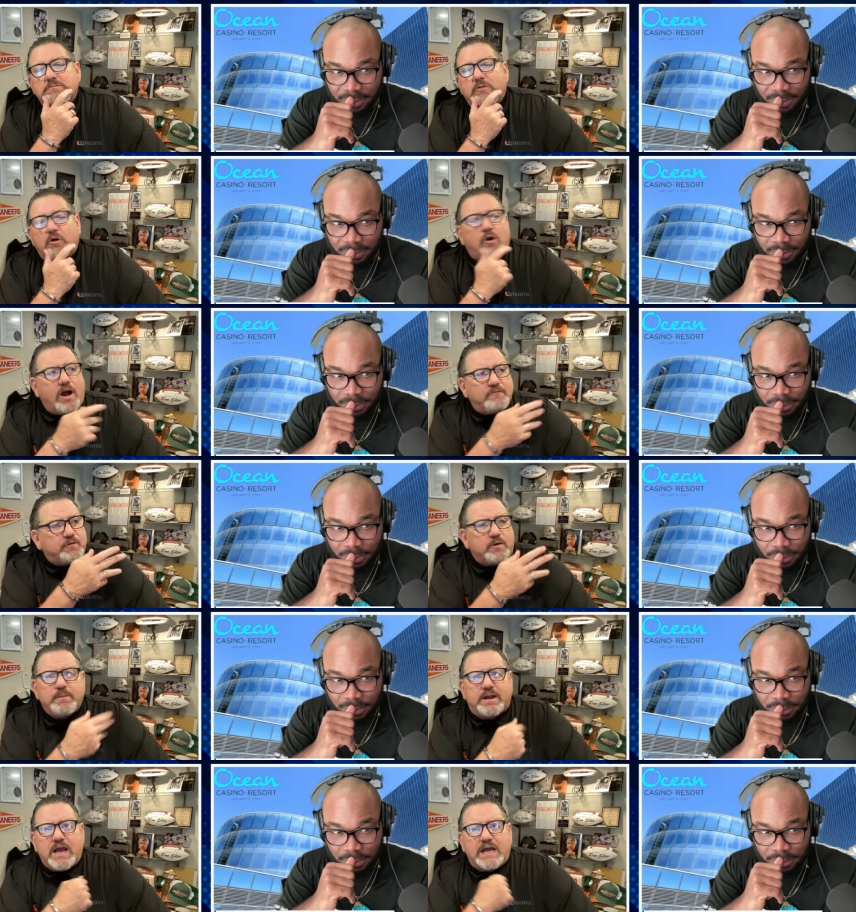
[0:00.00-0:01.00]
Speaker 1: Or offer
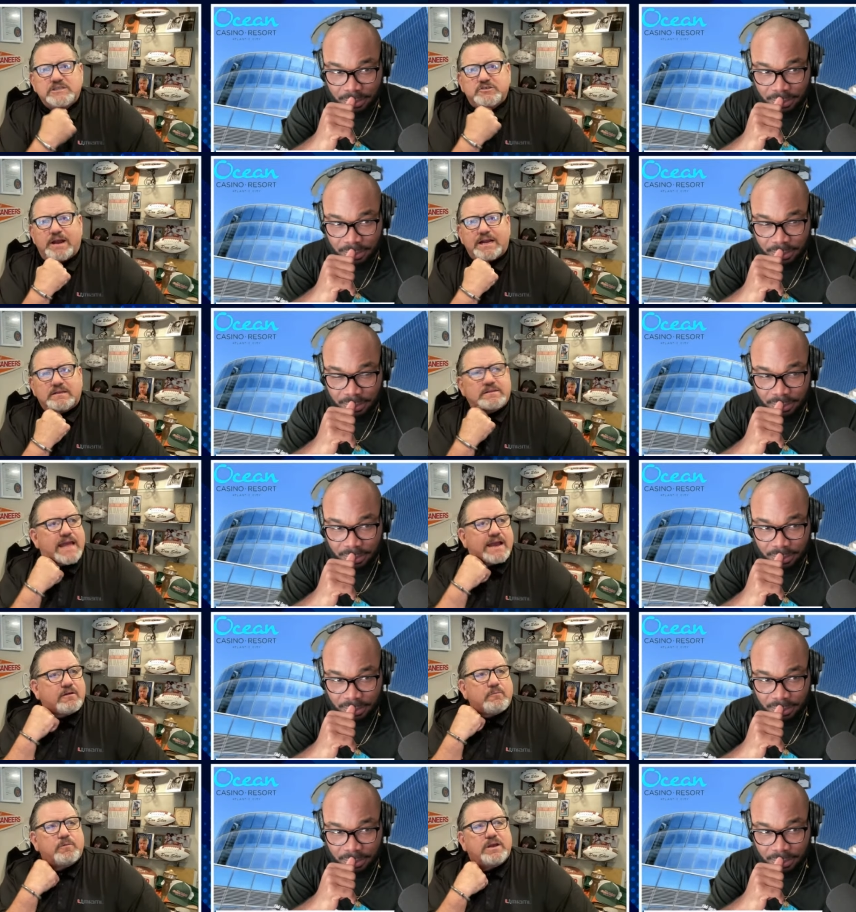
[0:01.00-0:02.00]
him firm a contract
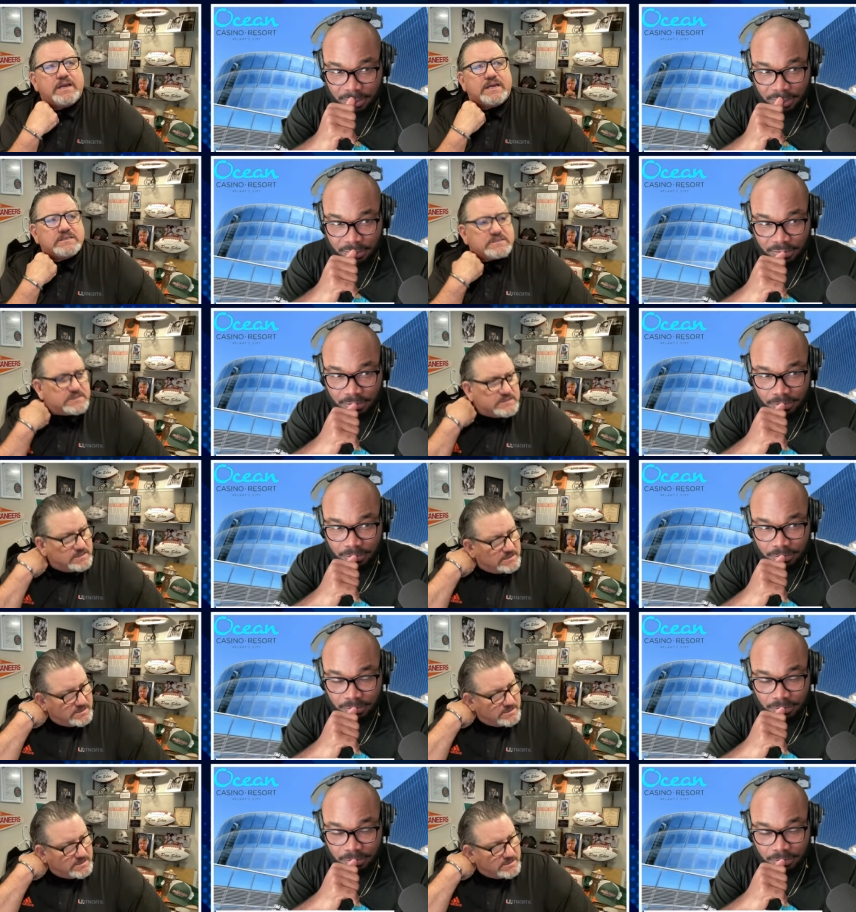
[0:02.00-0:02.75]
that is